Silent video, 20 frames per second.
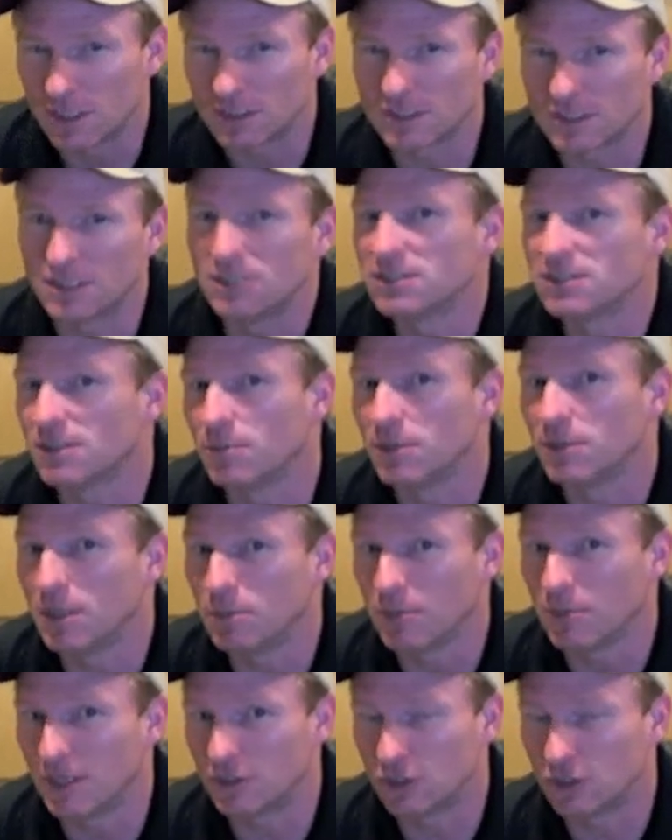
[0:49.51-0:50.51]
listening to
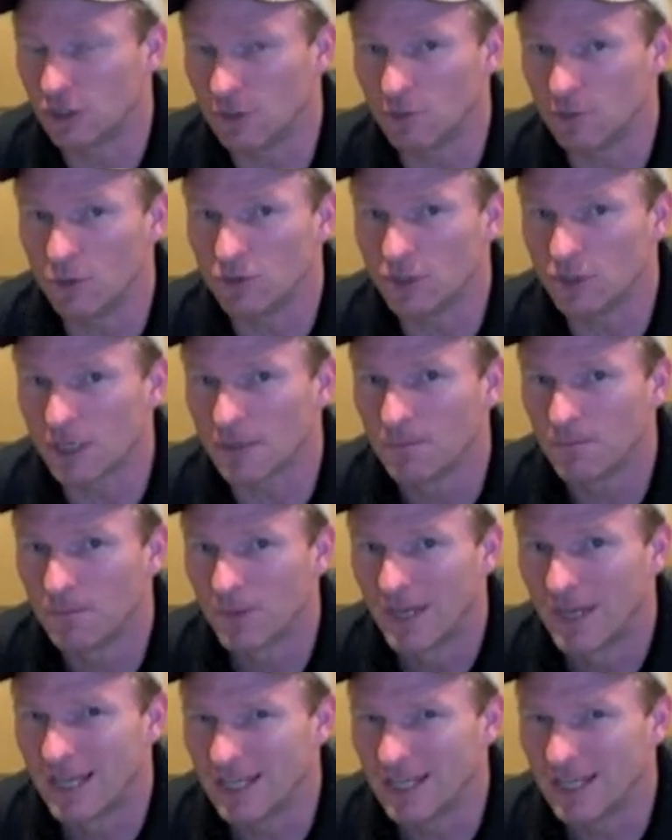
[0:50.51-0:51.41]
somebody play sheet music,